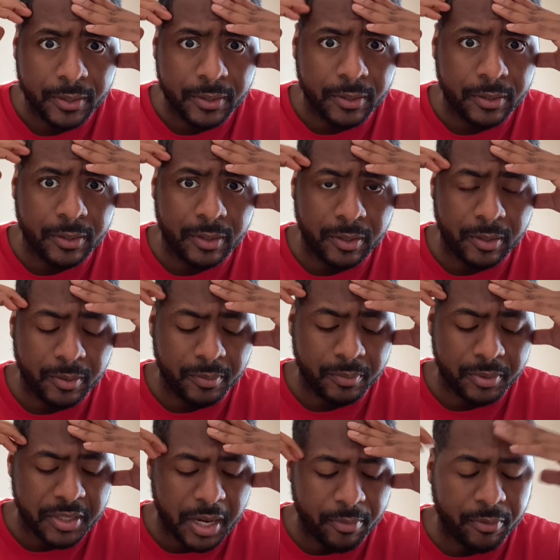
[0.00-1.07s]
Um,
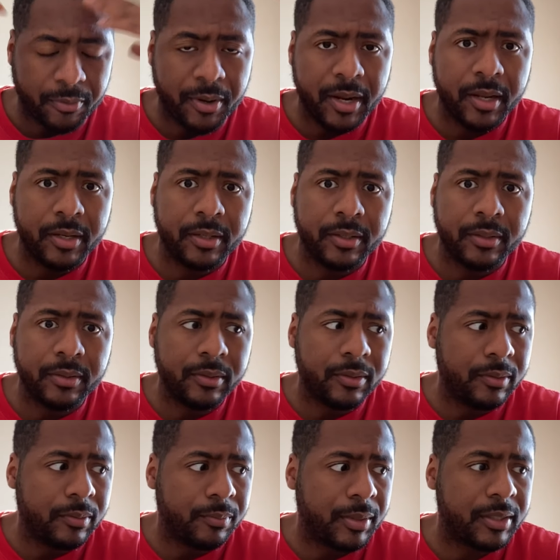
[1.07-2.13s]
but Ja Morant
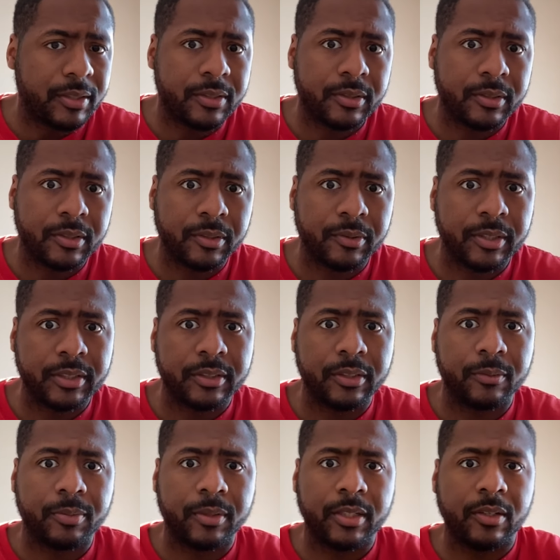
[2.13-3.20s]
basically took the Grizzlies to
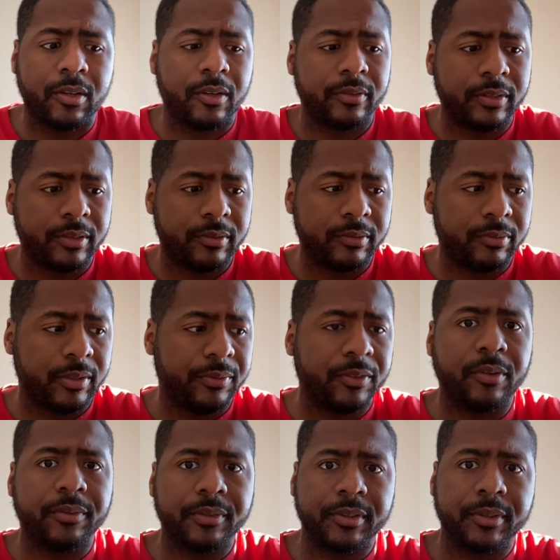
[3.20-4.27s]
the playoffs, even
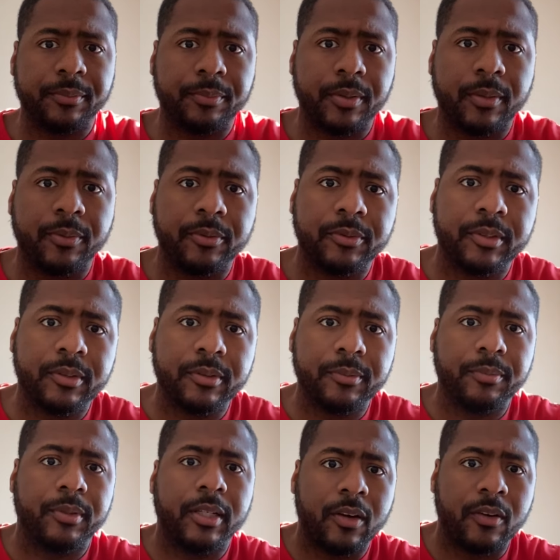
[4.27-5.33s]
though it was a bubble
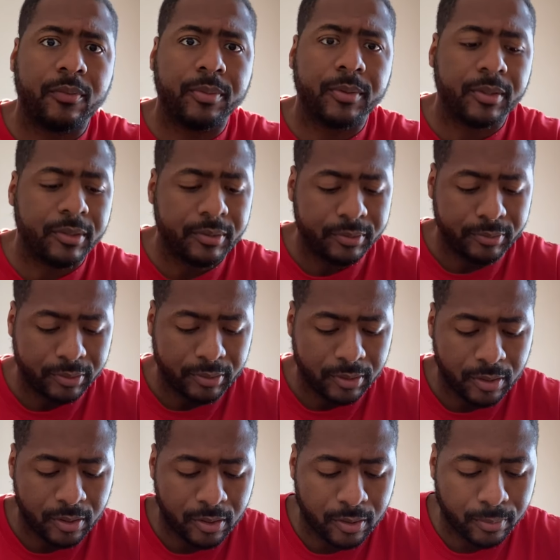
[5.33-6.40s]
playoff. But
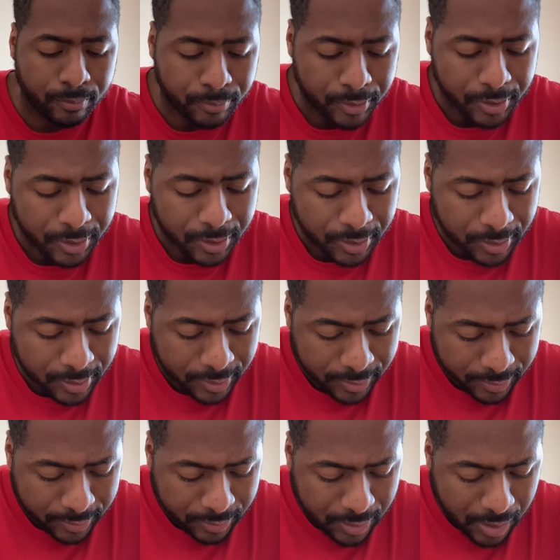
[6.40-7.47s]
um,
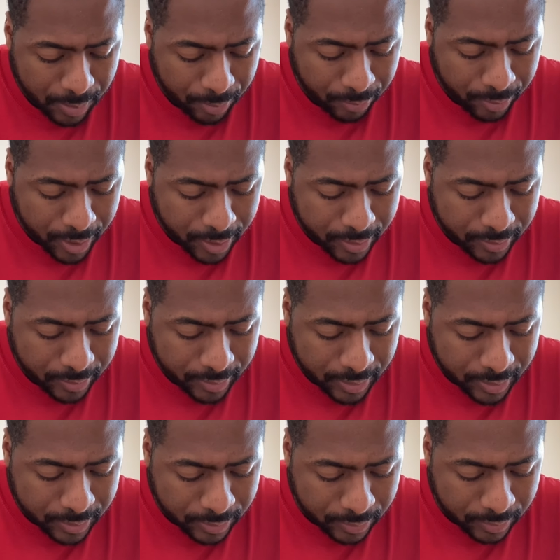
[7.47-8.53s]
Ja Morant
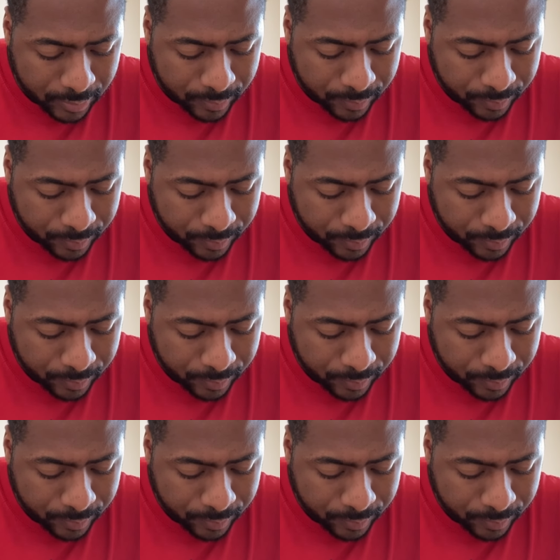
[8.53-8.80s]
is a